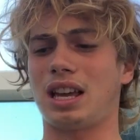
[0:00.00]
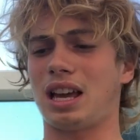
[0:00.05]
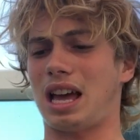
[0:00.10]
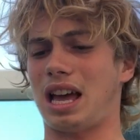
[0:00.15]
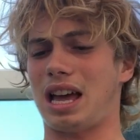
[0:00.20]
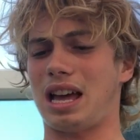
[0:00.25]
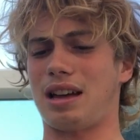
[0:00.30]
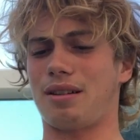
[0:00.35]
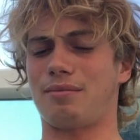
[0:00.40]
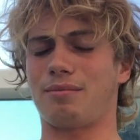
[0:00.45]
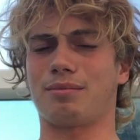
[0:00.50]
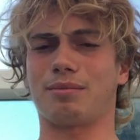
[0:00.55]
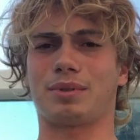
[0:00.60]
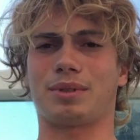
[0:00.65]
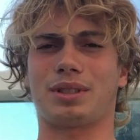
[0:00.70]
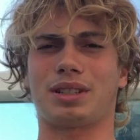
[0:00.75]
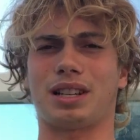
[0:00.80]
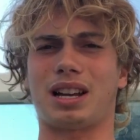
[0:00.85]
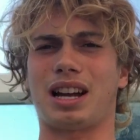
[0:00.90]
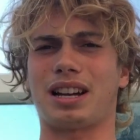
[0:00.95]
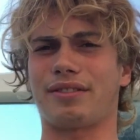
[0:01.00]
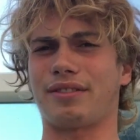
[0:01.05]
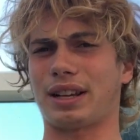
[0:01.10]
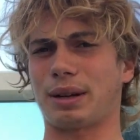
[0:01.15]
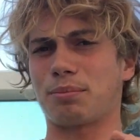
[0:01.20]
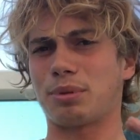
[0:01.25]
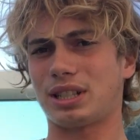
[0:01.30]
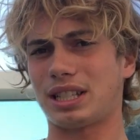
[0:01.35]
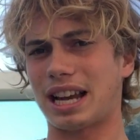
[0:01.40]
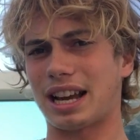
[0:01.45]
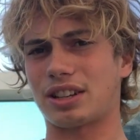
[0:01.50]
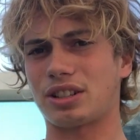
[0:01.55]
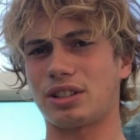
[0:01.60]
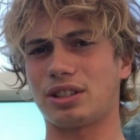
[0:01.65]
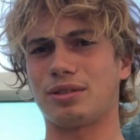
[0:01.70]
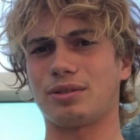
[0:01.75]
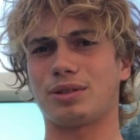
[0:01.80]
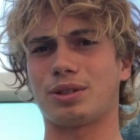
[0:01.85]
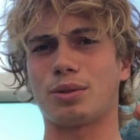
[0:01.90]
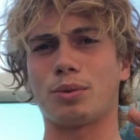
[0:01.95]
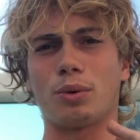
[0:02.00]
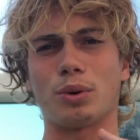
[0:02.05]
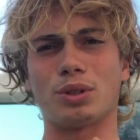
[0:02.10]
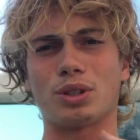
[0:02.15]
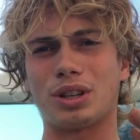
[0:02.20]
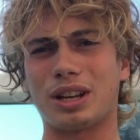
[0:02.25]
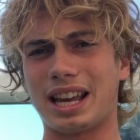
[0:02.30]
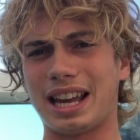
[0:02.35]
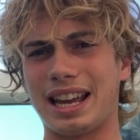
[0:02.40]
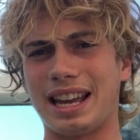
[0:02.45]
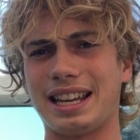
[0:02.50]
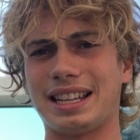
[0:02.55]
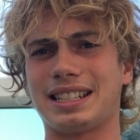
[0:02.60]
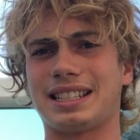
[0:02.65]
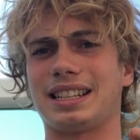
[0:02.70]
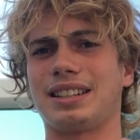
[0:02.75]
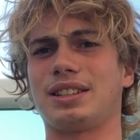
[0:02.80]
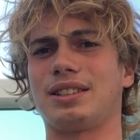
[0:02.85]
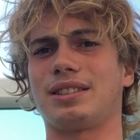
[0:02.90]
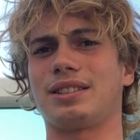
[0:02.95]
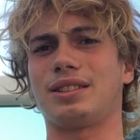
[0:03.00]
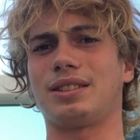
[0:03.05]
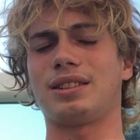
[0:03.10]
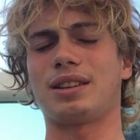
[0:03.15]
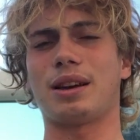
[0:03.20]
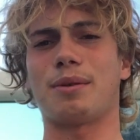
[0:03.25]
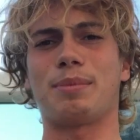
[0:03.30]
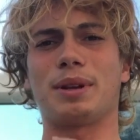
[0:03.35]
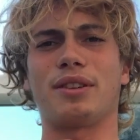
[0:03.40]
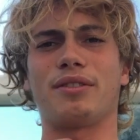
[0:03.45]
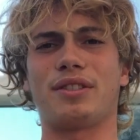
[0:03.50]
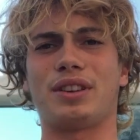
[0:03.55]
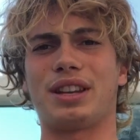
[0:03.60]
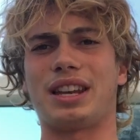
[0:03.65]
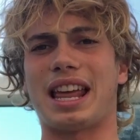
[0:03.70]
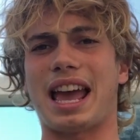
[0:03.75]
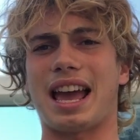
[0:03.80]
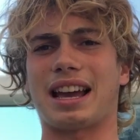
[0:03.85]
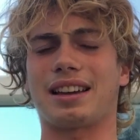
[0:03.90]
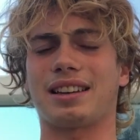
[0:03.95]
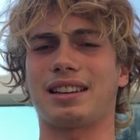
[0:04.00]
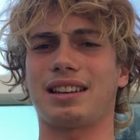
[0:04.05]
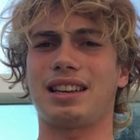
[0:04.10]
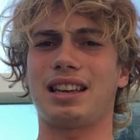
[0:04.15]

kind of like protection towards your ears and a bit of your neck.